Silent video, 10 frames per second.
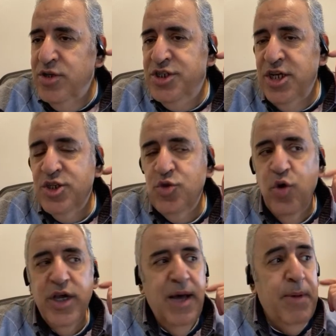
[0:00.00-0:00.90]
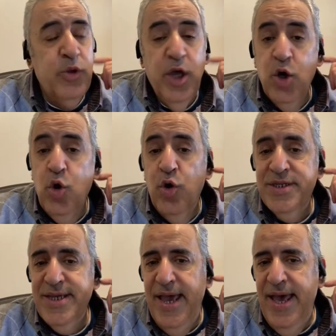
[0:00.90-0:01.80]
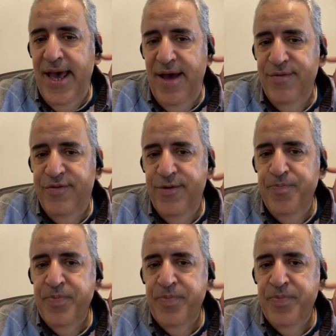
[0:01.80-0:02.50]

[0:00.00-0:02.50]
just talking about a course I have.